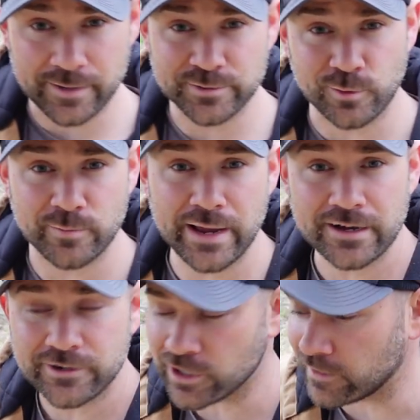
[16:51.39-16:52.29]
up, so we're back
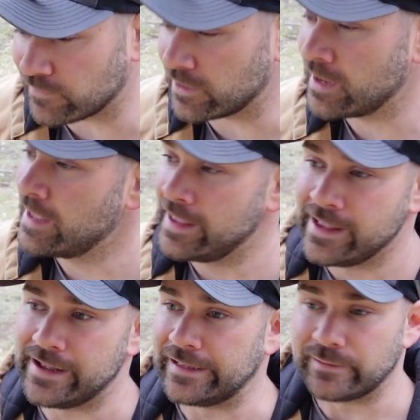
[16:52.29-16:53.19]
under cover.
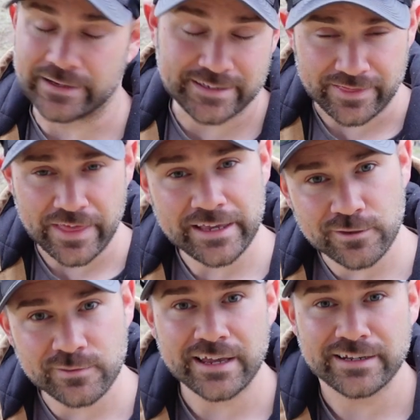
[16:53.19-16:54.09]
I say thank
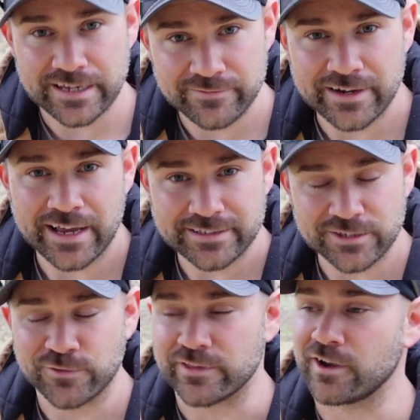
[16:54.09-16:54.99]
you again, David
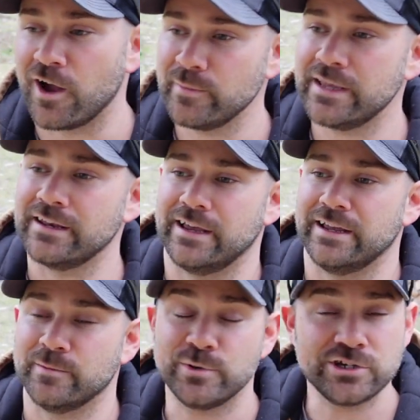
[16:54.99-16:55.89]
Isaacs, for the comment.
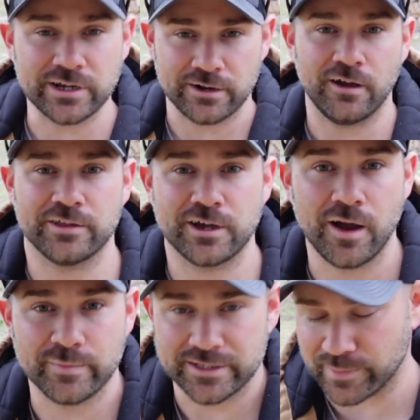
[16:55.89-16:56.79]
I appreciate all the
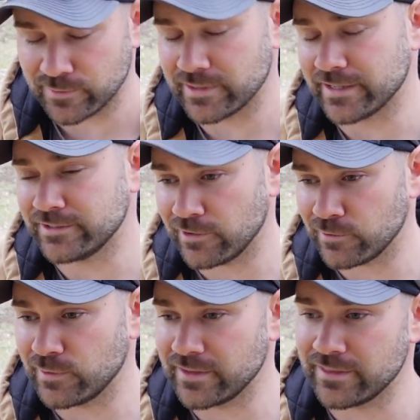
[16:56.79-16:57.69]
comments, but when they
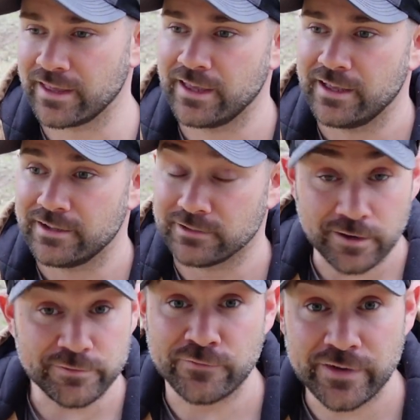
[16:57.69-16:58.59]
start with
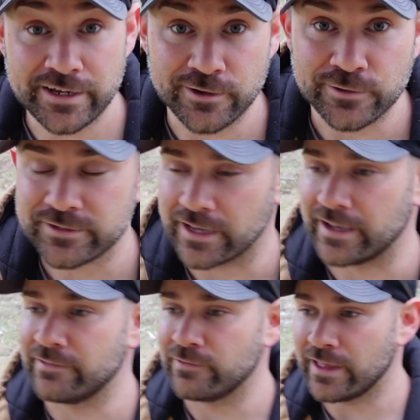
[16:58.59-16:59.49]
love your videos,
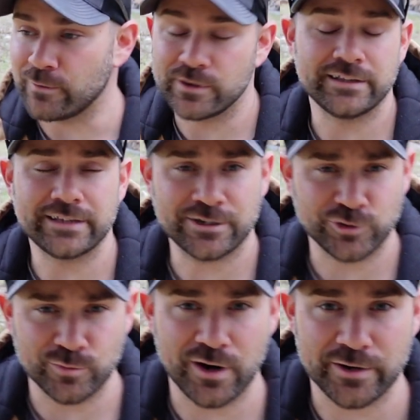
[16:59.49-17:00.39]
that one gets
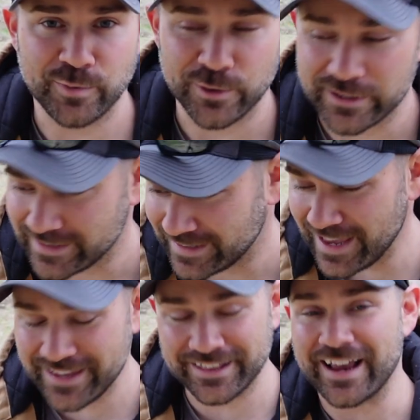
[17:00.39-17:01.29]
extra brownie
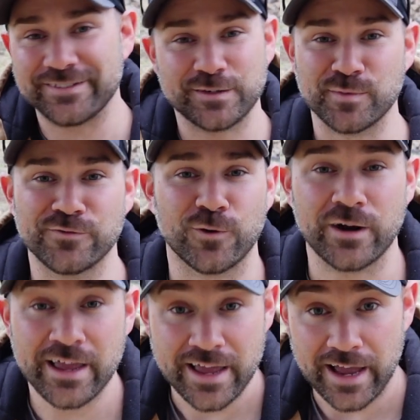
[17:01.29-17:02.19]
points. Like I said
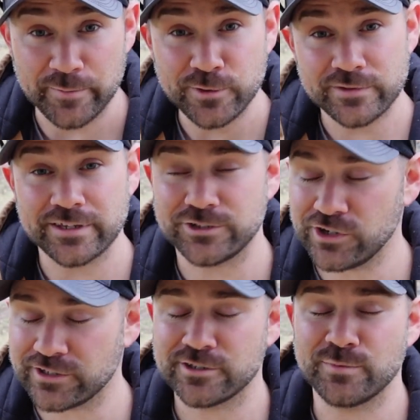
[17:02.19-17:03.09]
before, I'm doing this
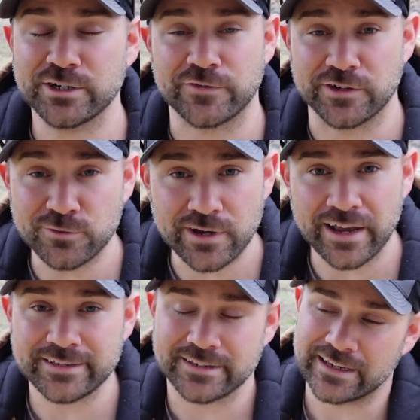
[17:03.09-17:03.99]
just as much for you
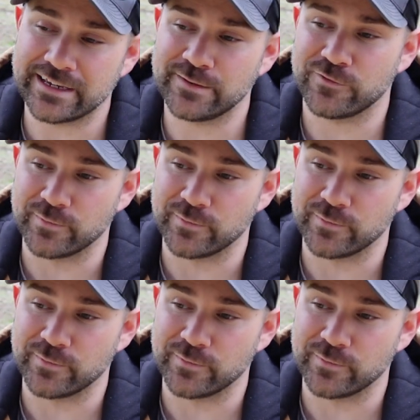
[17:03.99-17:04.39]
guys as I am for